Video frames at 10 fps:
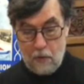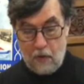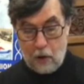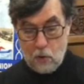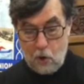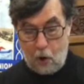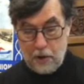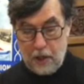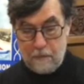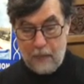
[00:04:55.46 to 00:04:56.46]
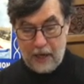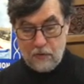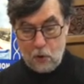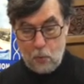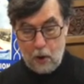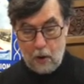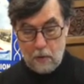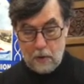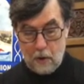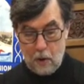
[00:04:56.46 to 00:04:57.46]
Though God had made the
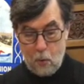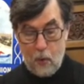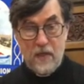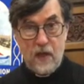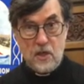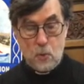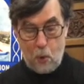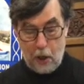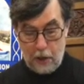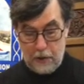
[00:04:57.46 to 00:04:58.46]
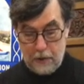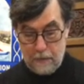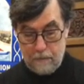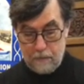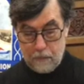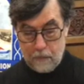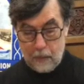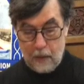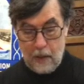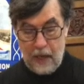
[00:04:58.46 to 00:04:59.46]
world with his Word,
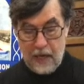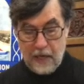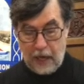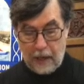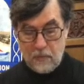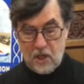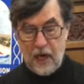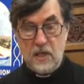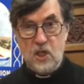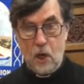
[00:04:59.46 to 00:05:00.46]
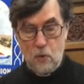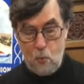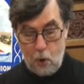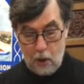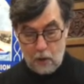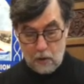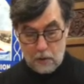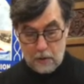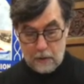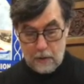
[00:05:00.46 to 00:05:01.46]
he came to his own
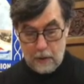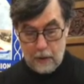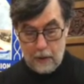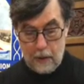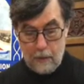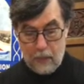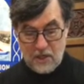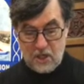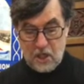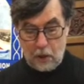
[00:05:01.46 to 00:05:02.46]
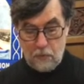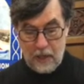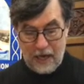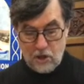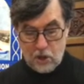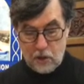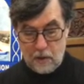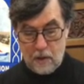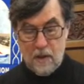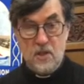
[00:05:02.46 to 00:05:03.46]
world, but his own nation
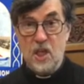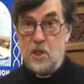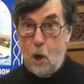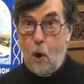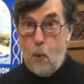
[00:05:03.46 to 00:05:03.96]
did not